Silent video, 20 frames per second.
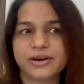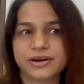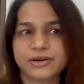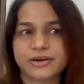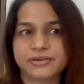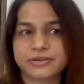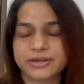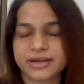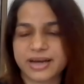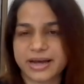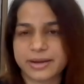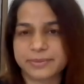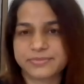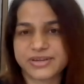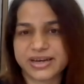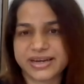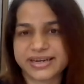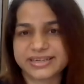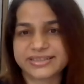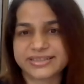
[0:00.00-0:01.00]
Uh,
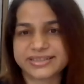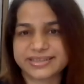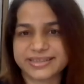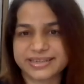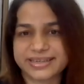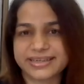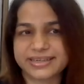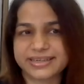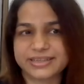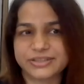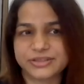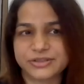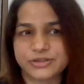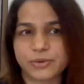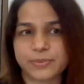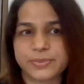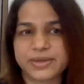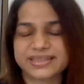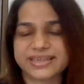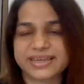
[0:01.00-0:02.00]
I'm director clinical
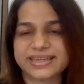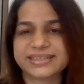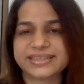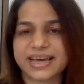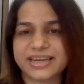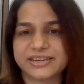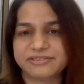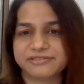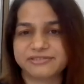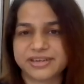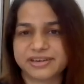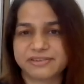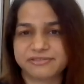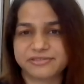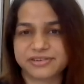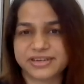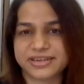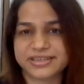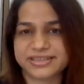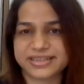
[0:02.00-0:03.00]
genomics and scientific
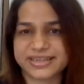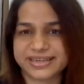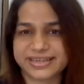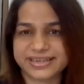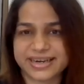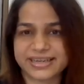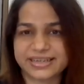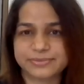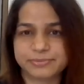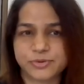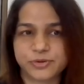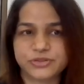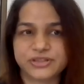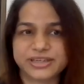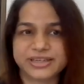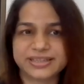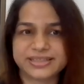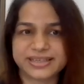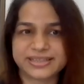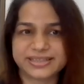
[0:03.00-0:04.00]
affairs here at
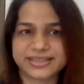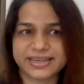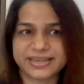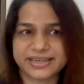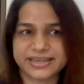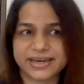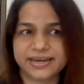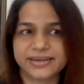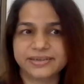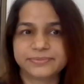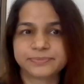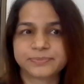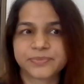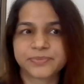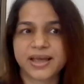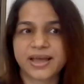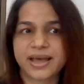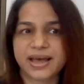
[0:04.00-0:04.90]
ProGenesis India.